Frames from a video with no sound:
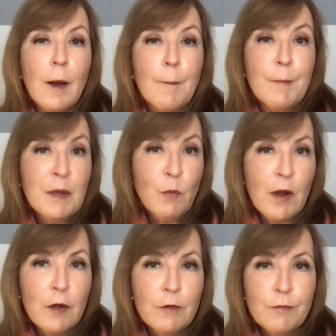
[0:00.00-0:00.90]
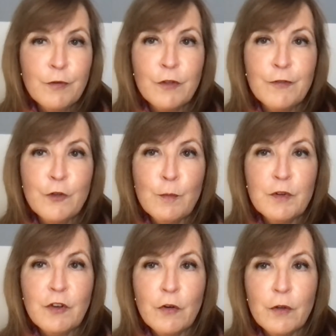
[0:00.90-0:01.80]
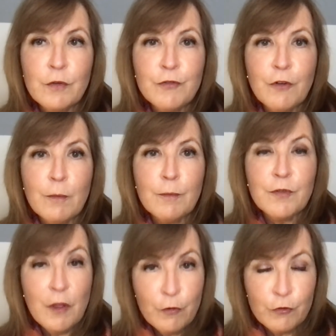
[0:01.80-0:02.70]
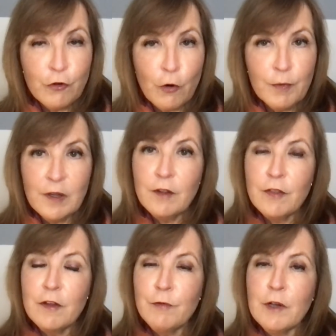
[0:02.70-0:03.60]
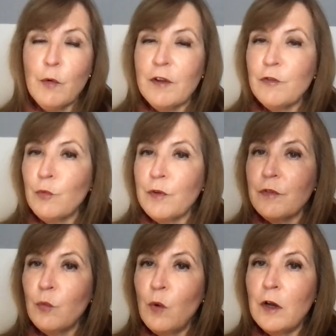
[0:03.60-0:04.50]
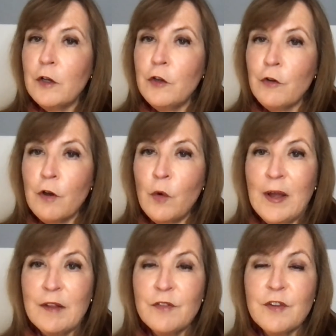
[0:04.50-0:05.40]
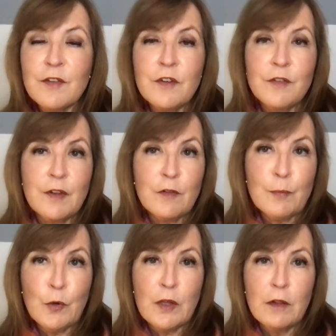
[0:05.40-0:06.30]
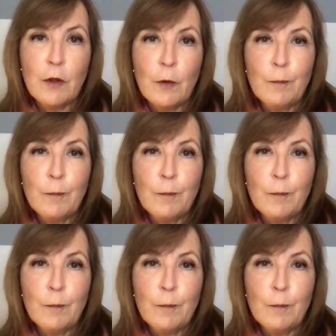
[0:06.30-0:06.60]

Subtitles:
Meanwhile, for the few materials from southern Germany, the request was €1.60 per kilo.